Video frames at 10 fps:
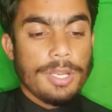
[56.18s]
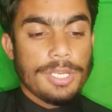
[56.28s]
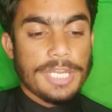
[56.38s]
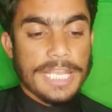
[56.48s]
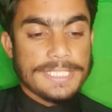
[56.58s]

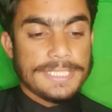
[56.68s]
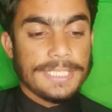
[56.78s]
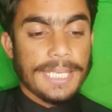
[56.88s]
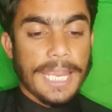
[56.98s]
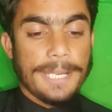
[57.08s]

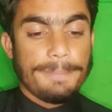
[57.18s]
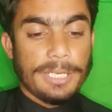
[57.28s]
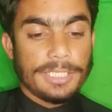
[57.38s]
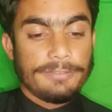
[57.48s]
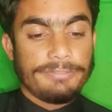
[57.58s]
testing, and
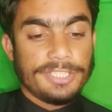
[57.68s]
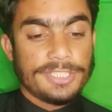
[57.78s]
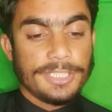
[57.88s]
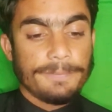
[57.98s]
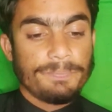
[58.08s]
bug
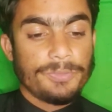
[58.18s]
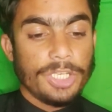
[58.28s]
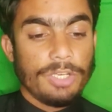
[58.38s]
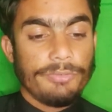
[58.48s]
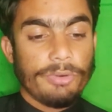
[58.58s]
fixing
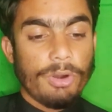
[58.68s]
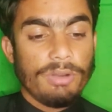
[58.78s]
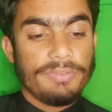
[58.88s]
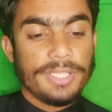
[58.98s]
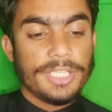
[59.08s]

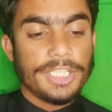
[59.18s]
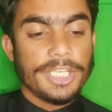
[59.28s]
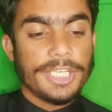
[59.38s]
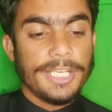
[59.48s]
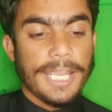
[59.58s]
involved in
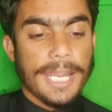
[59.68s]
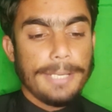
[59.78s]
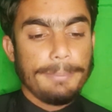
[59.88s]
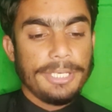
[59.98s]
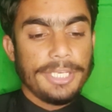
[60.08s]
creating
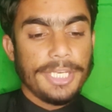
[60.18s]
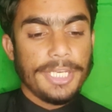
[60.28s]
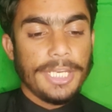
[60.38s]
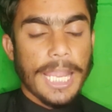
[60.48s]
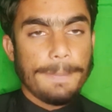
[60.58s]
and
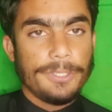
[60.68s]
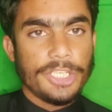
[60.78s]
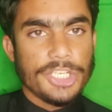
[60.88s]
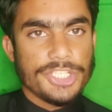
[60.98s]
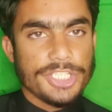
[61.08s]
maintaining
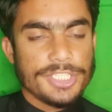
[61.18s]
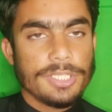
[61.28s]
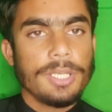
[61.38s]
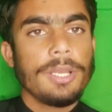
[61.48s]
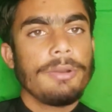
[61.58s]
applications
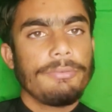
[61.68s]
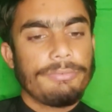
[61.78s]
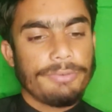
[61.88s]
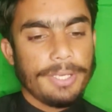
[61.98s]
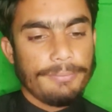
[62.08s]

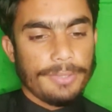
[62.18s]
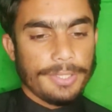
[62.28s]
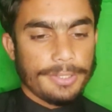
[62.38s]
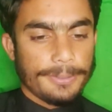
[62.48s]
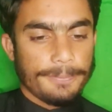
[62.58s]
framework